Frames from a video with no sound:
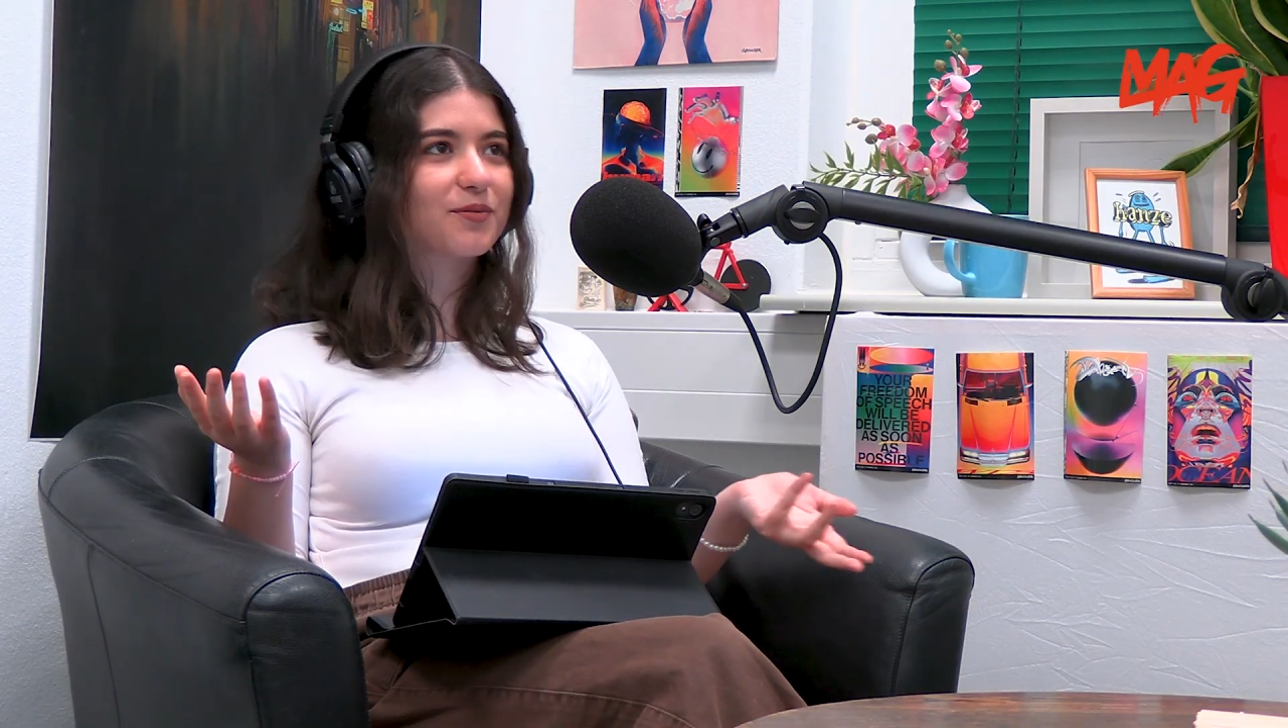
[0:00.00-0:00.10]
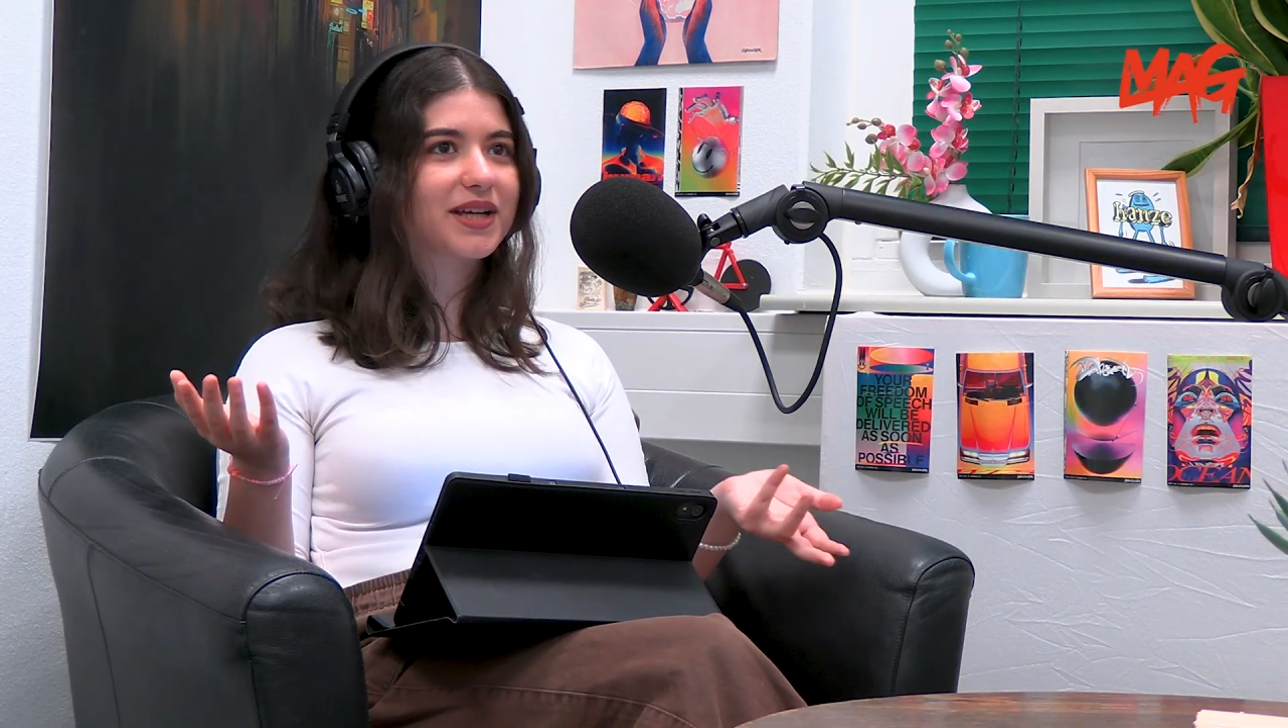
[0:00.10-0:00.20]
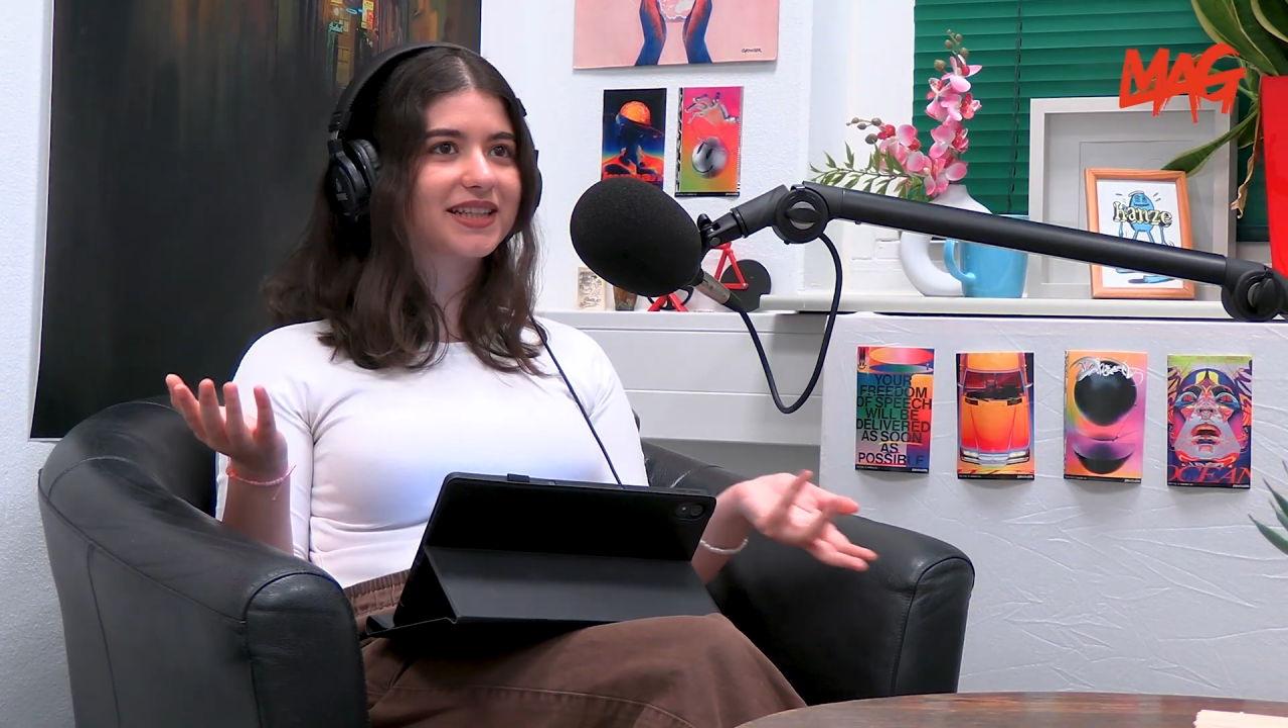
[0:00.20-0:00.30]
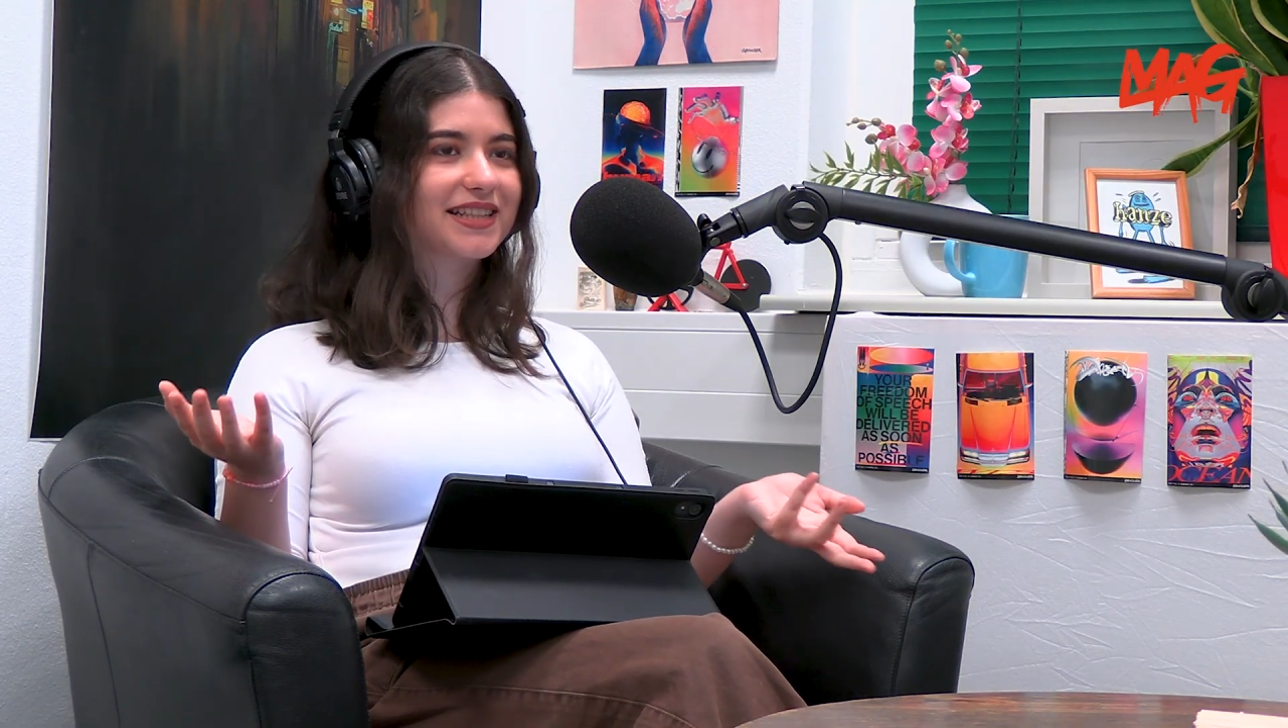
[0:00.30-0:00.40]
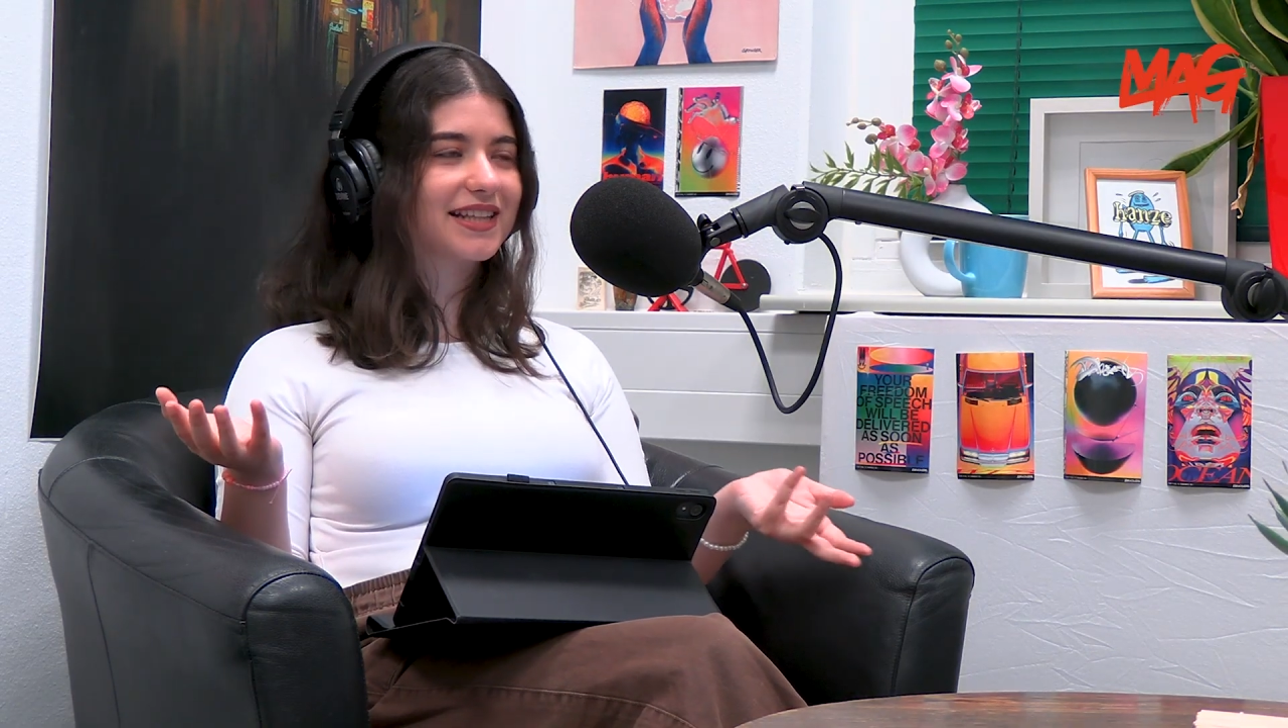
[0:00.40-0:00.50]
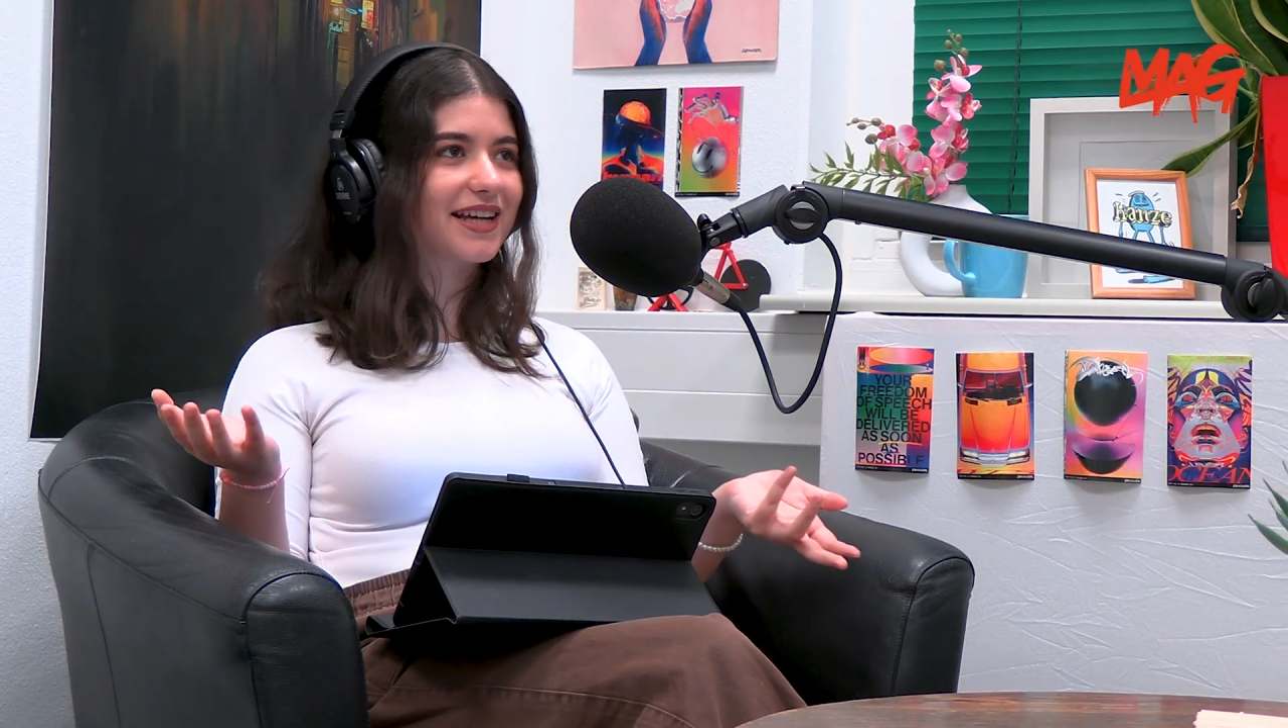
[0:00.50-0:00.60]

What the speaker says: me until